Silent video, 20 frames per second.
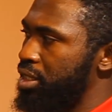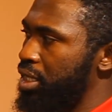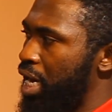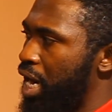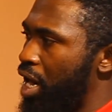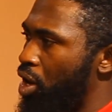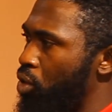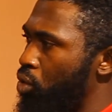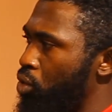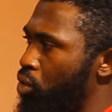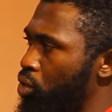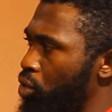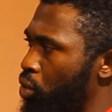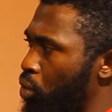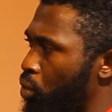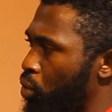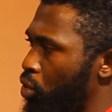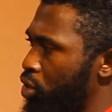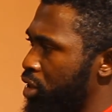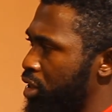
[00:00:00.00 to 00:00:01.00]
How
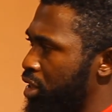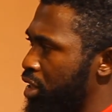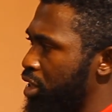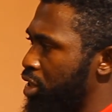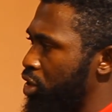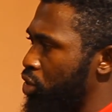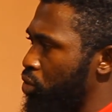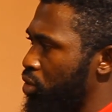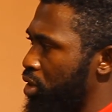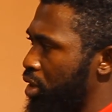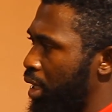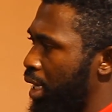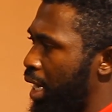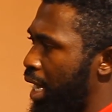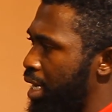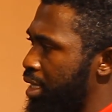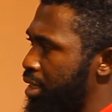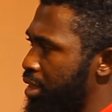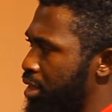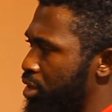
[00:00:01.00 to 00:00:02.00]
was it
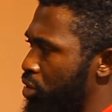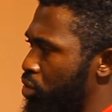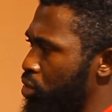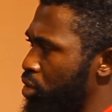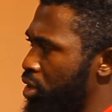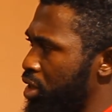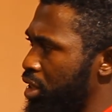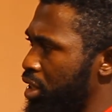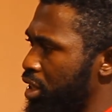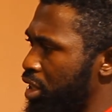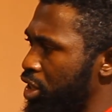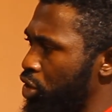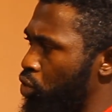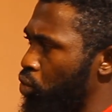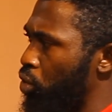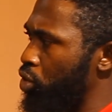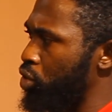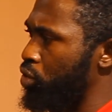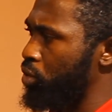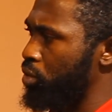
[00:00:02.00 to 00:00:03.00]
utilized? Do you think it
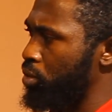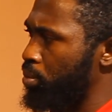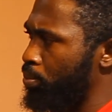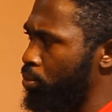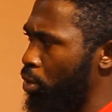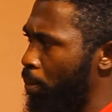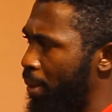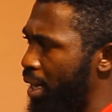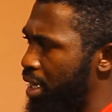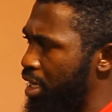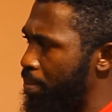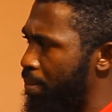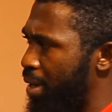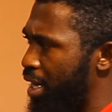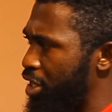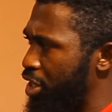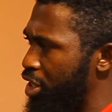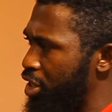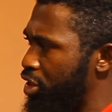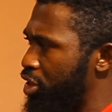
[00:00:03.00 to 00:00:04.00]
was properly
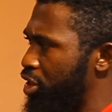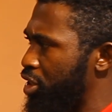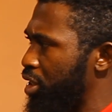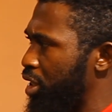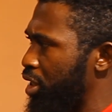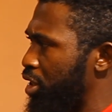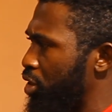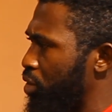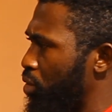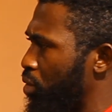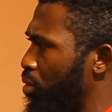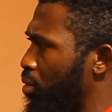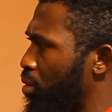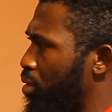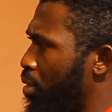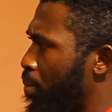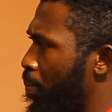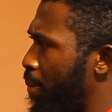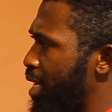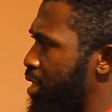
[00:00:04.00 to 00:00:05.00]
managed,
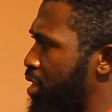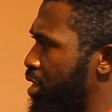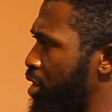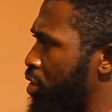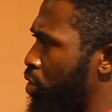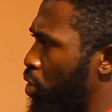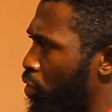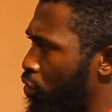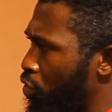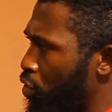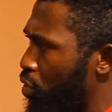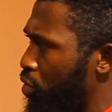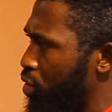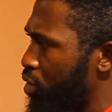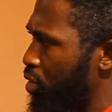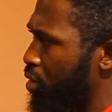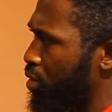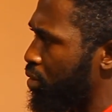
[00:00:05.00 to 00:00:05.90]
by state governors?